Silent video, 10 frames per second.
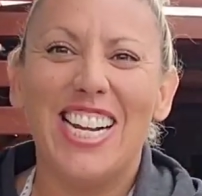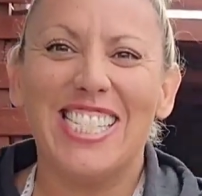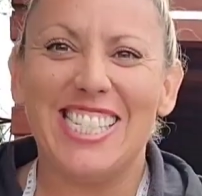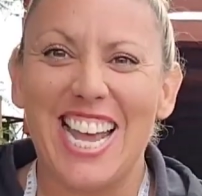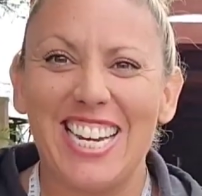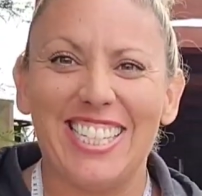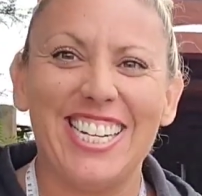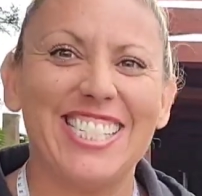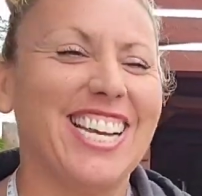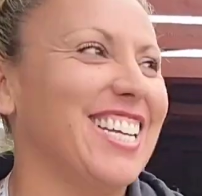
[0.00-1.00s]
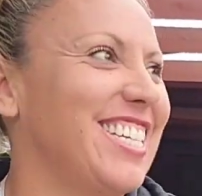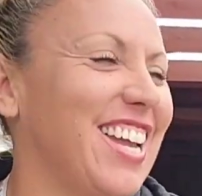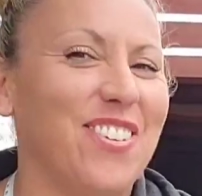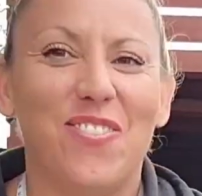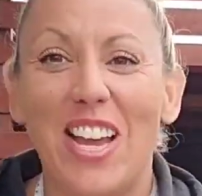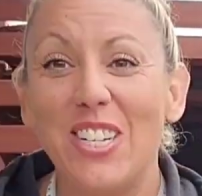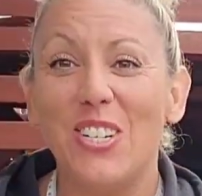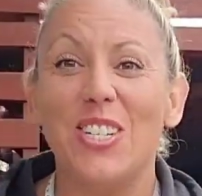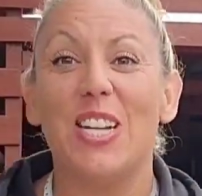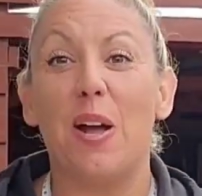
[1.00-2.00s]
It's Natalie, it's Hot Shot
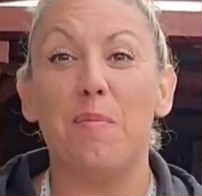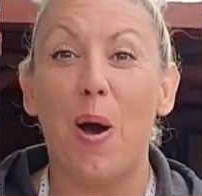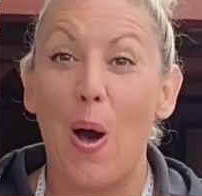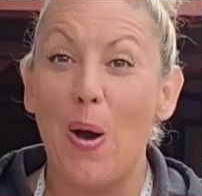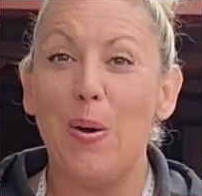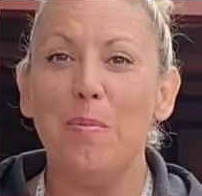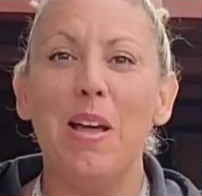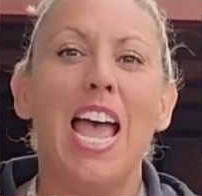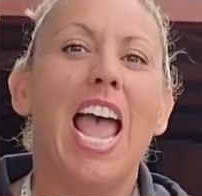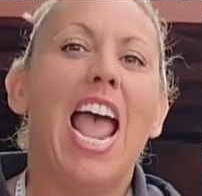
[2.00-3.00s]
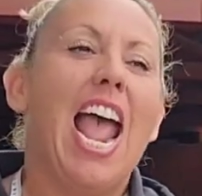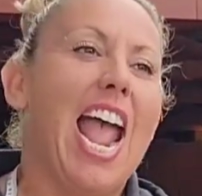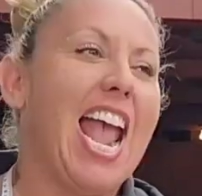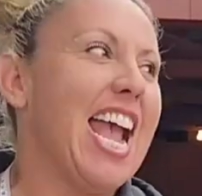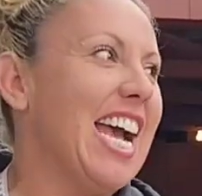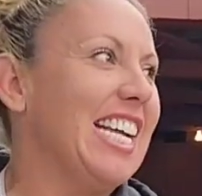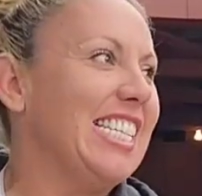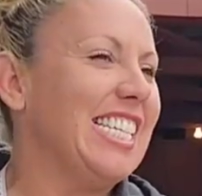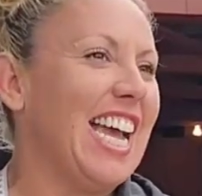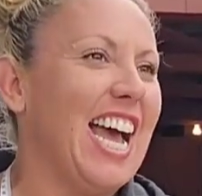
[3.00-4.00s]
Adventures. I'm home
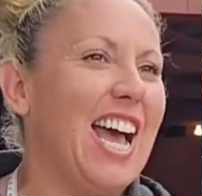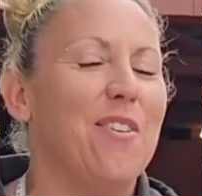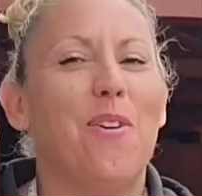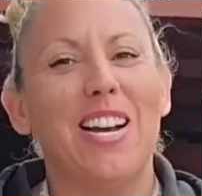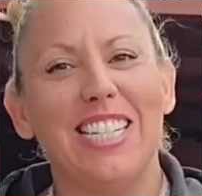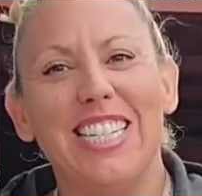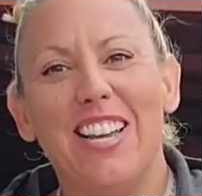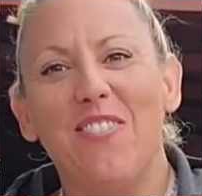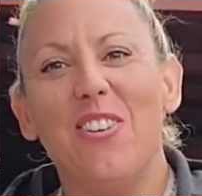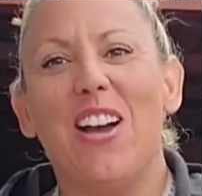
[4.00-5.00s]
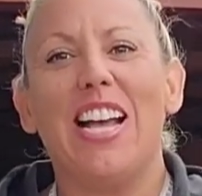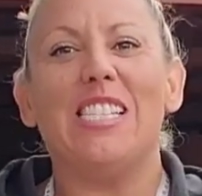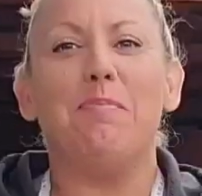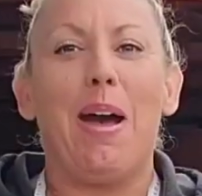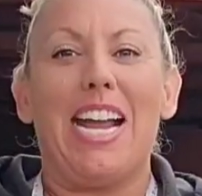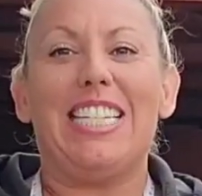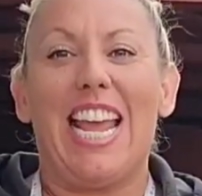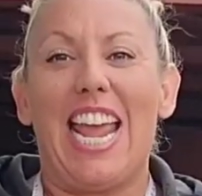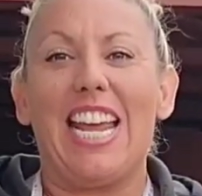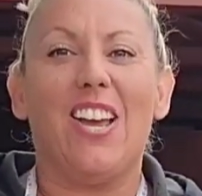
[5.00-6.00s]
and I wanted to give you guys my
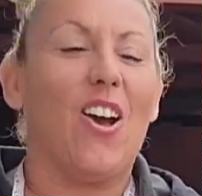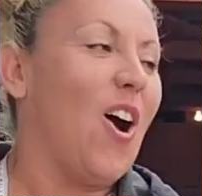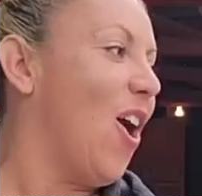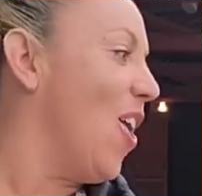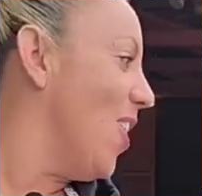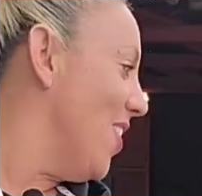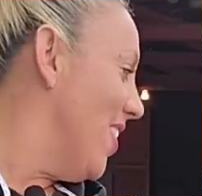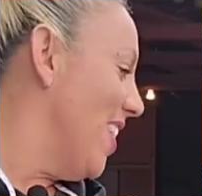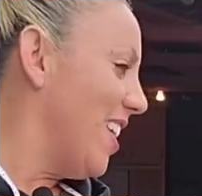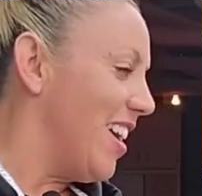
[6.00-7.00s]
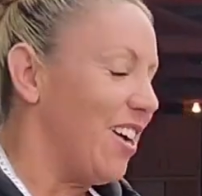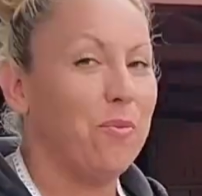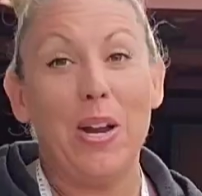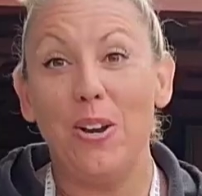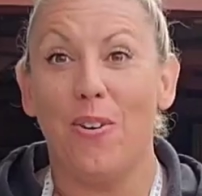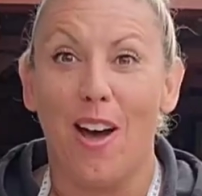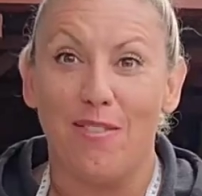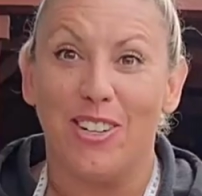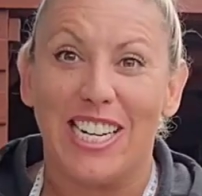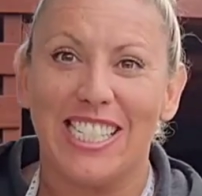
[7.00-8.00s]
take on window
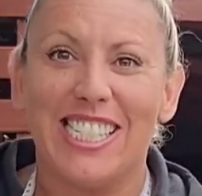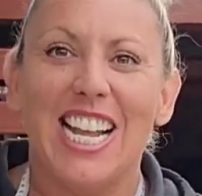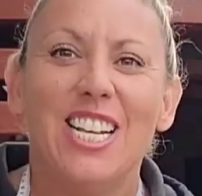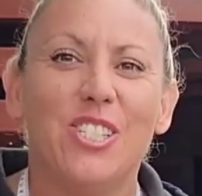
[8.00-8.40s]
coverings.